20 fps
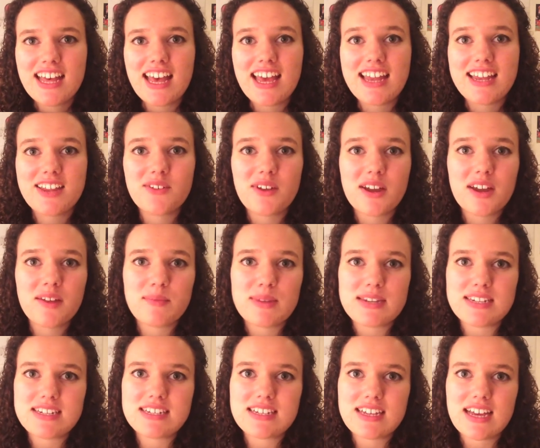and he
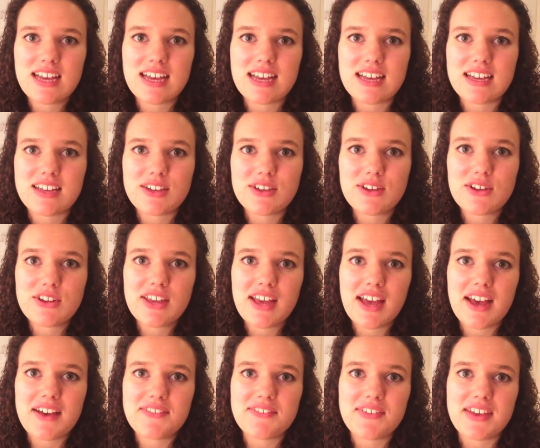recommended a good
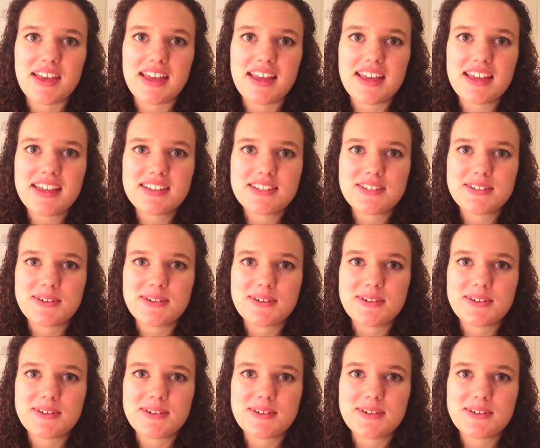cafe to